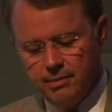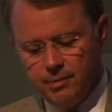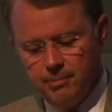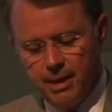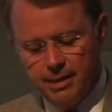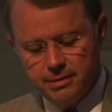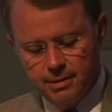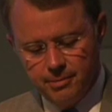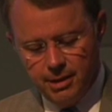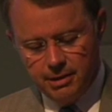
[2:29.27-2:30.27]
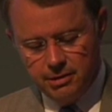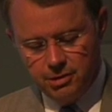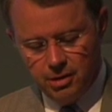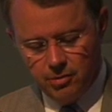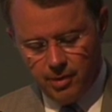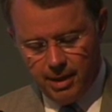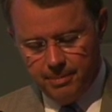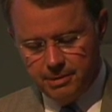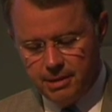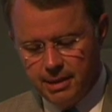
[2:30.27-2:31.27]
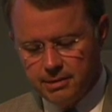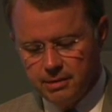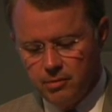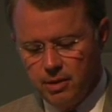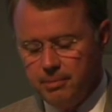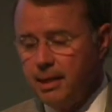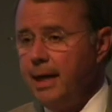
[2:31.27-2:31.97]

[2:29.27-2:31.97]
we buy some things at Jungle Rapids, testing equipment.